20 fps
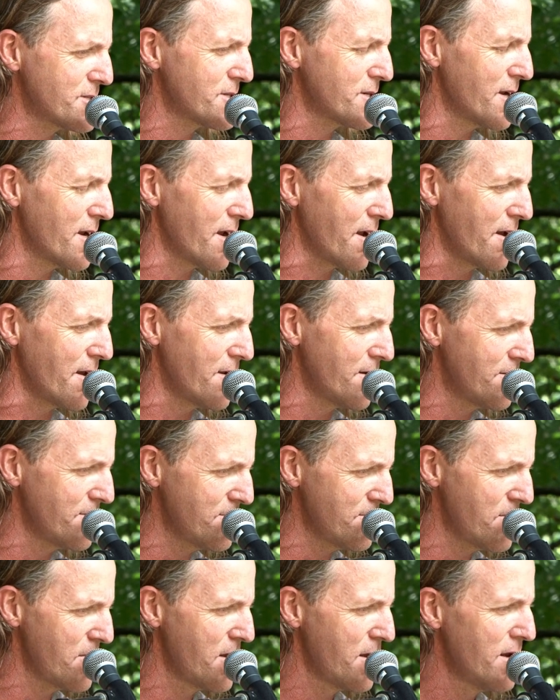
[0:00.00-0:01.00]
singing
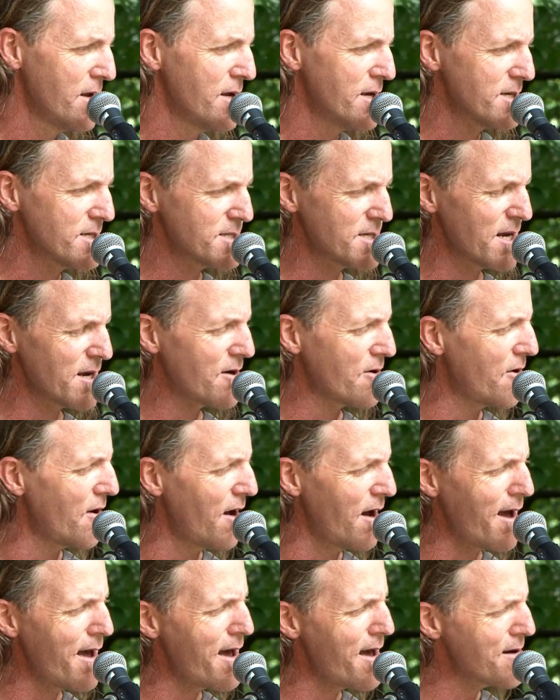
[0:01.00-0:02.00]
as I
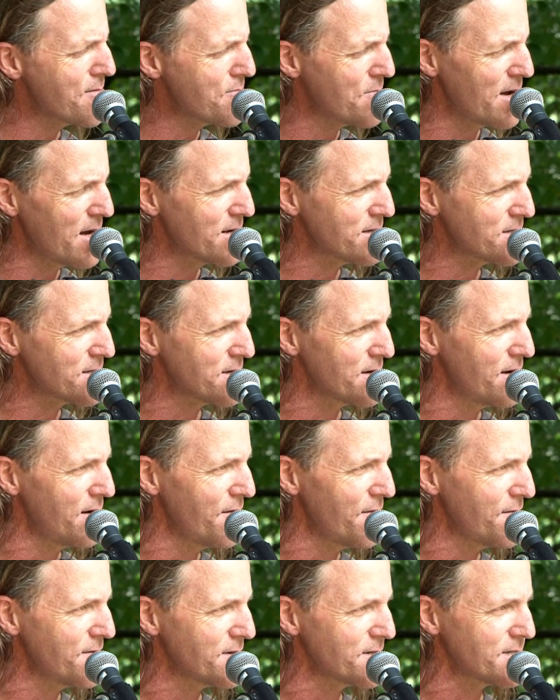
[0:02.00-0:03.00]
cried
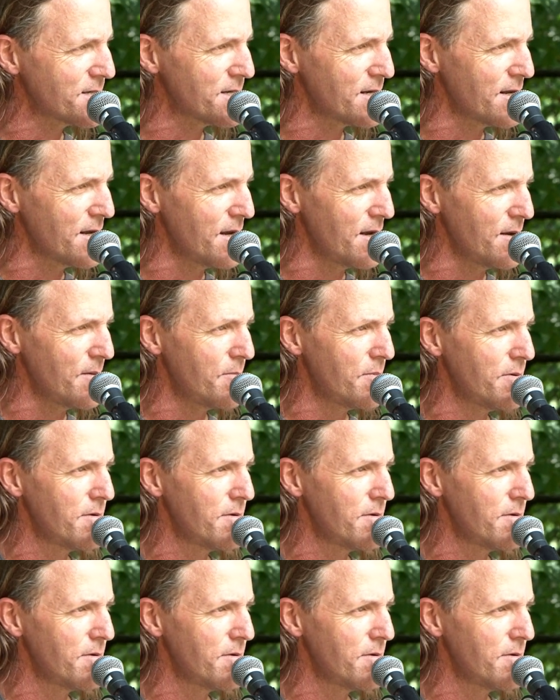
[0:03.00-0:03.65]
myself to sleep.